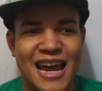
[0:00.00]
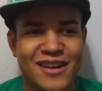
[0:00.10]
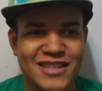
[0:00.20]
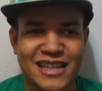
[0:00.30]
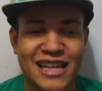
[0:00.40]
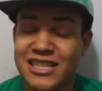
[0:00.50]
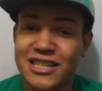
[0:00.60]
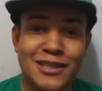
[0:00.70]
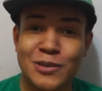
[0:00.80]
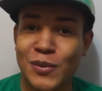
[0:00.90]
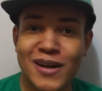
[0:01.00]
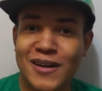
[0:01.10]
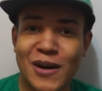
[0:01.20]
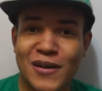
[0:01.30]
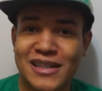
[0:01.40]
I was like, that just looks
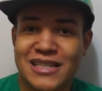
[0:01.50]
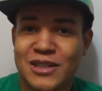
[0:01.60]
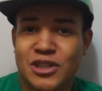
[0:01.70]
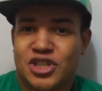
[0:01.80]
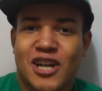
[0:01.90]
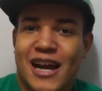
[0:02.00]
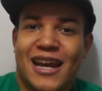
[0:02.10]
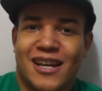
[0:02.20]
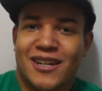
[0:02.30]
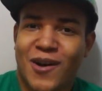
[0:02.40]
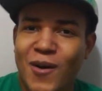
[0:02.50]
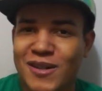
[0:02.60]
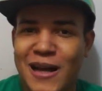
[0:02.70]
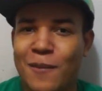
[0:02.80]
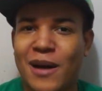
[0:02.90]
weird on this giant
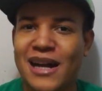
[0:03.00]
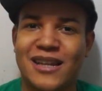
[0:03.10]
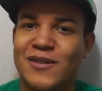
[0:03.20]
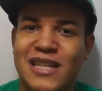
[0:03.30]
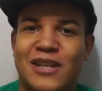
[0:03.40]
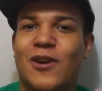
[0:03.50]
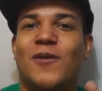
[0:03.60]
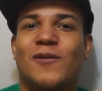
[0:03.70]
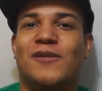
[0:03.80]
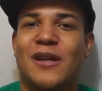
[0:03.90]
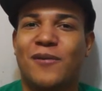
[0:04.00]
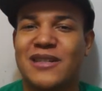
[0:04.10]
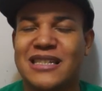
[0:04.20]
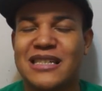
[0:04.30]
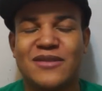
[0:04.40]
hulked out body. There's like no
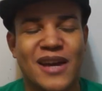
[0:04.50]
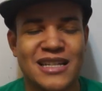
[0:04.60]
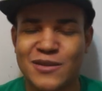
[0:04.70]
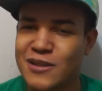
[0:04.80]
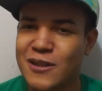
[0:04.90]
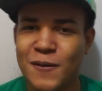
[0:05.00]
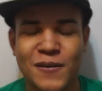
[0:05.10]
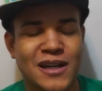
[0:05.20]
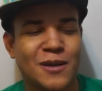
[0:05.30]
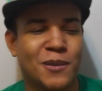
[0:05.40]
difference in his face. It was so funny to